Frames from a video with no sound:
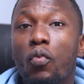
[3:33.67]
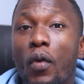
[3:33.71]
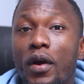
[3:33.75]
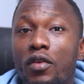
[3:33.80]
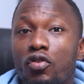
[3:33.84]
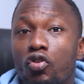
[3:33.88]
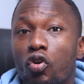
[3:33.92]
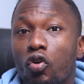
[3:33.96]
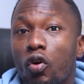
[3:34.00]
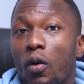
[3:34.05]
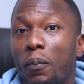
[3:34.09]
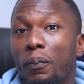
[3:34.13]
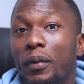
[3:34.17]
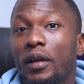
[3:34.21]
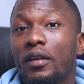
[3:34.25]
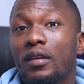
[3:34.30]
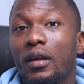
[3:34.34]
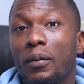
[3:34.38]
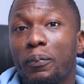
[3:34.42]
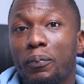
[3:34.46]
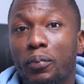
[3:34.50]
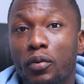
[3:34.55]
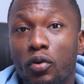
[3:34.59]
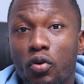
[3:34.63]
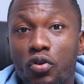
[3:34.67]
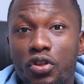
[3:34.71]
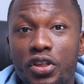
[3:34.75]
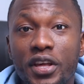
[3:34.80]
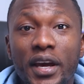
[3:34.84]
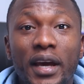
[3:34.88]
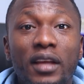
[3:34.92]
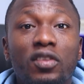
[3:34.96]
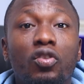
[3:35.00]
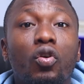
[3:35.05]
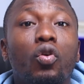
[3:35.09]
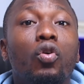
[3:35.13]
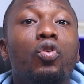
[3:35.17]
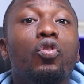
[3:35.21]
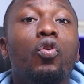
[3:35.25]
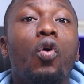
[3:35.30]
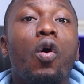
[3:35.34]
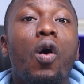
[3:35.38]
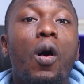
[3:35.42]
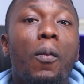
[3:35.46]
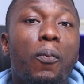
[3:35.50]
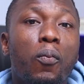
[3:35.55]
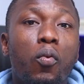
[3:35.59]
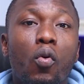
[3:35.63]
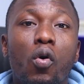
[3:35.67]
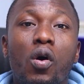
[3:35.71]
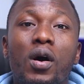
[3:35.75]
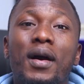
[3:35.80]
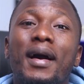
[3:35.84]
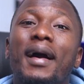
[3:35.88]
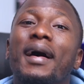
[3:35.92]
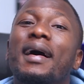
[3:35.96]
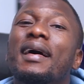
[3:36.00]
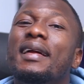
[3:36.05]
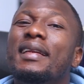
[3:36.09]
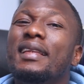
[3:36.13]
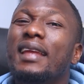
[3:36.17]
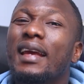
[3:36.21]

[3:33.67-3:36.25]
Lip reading: When you complete a project on Upwork,